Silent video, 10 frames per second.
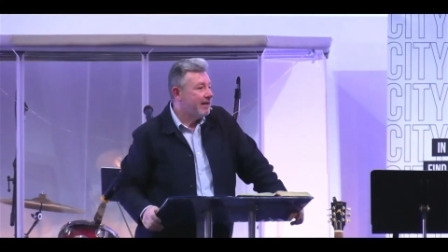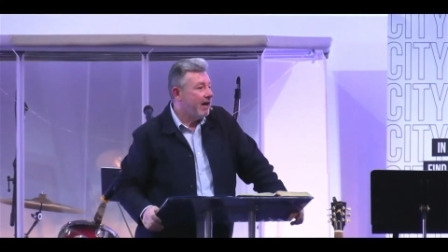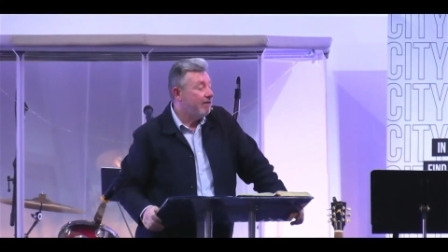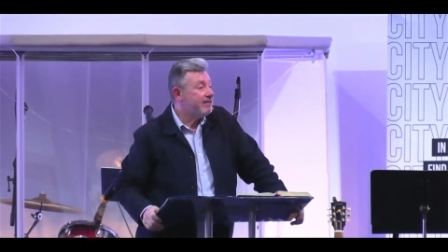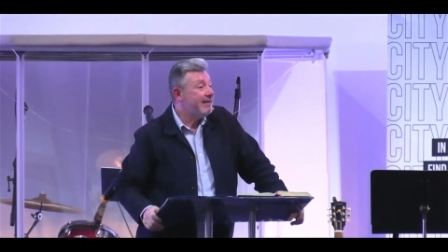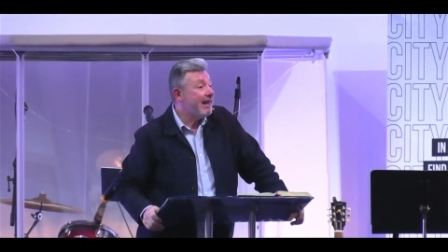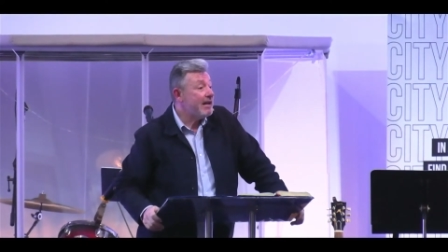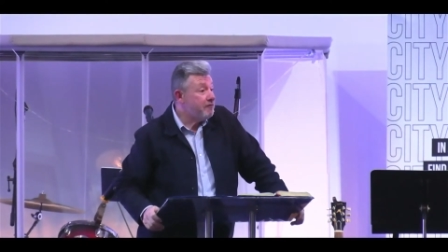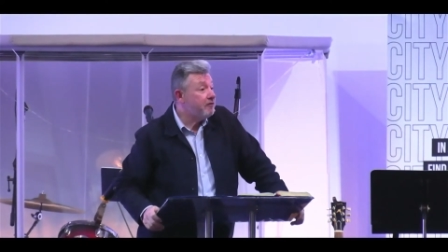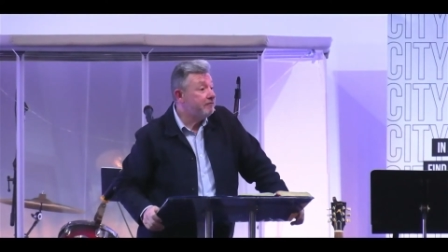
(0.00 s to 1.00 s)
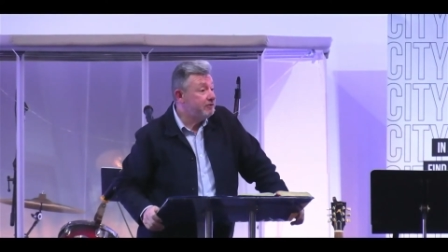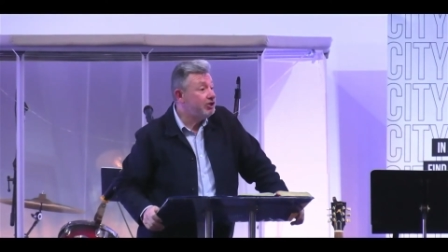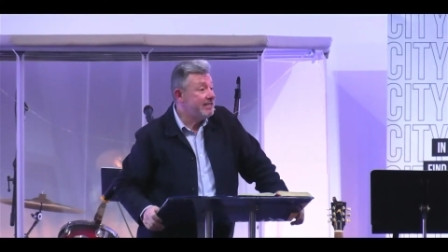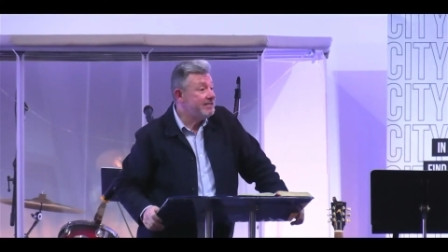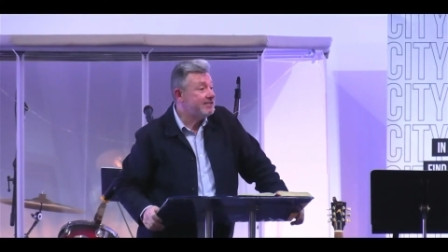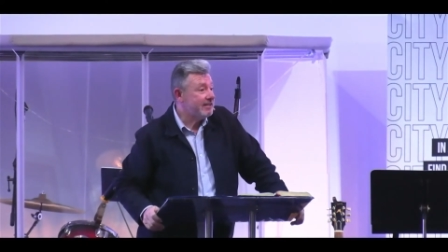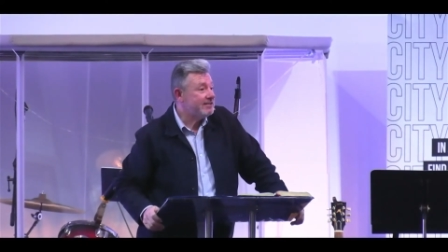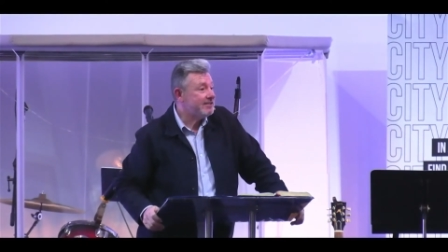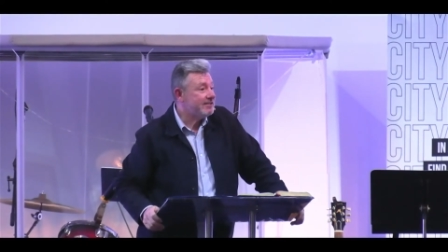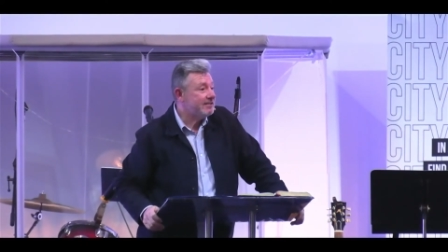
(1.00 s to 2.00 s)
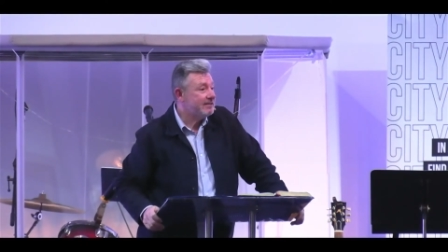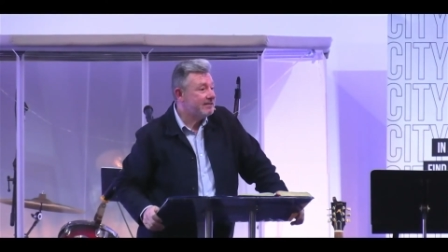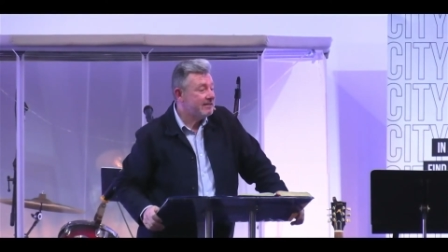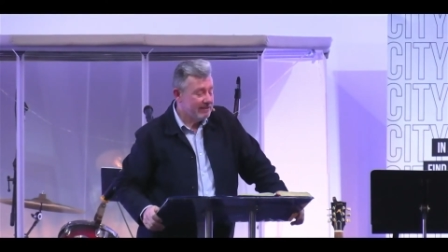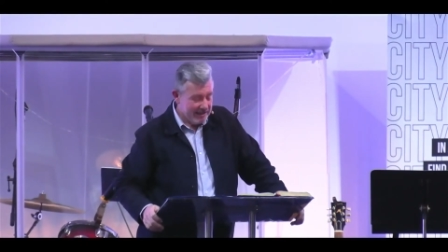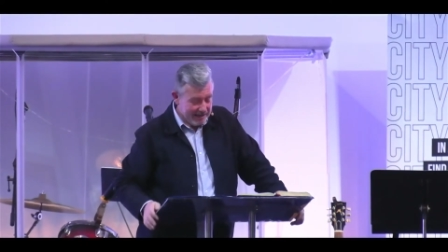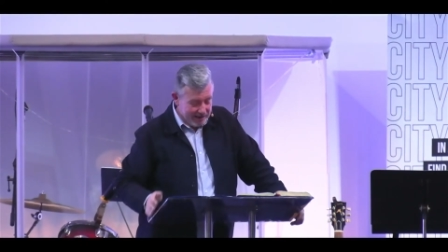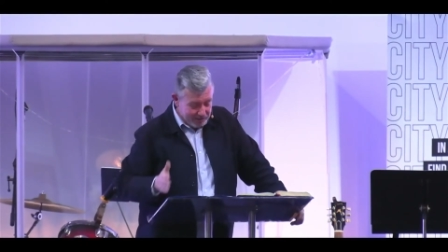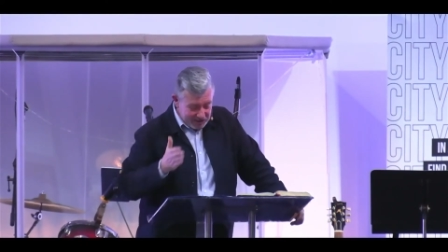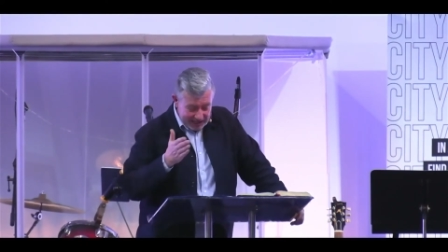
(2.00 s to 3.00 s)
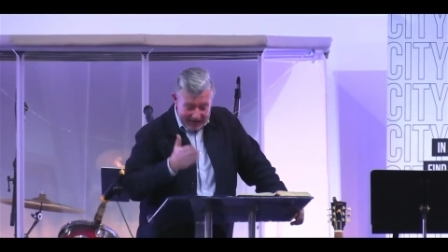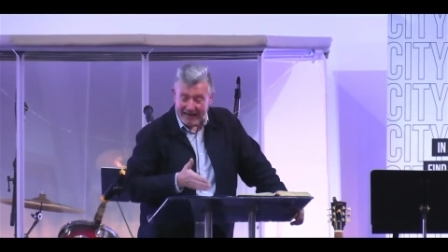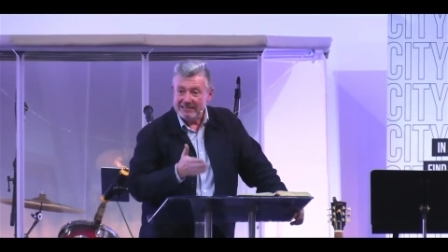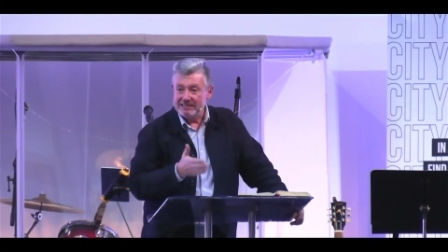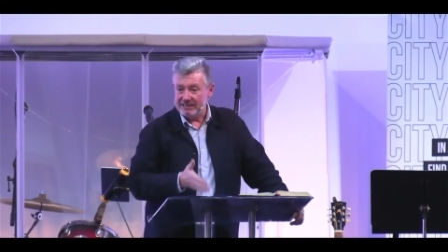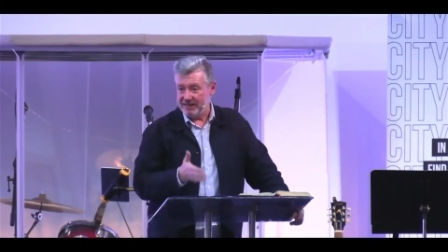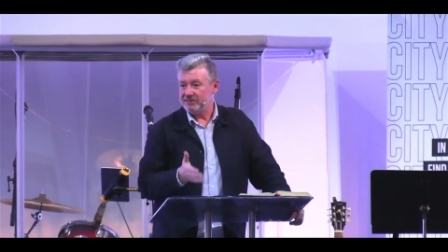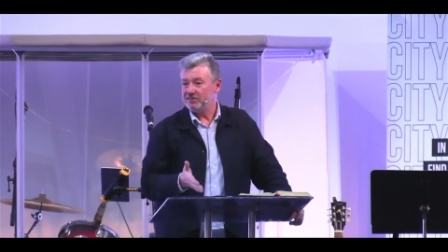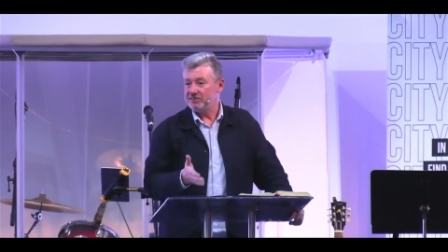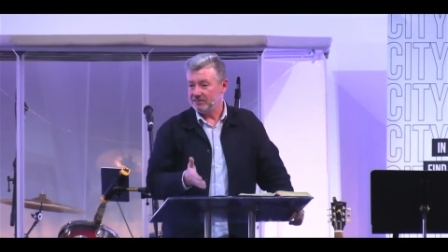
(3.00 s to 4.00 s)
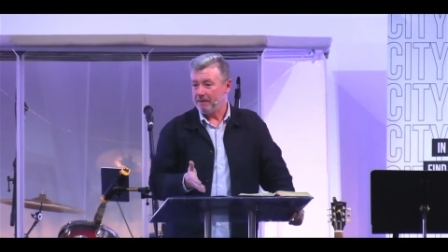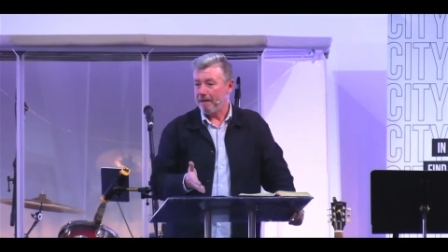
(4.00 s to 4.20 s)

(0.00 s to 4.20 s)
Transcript: of the life of Jesus was kindness.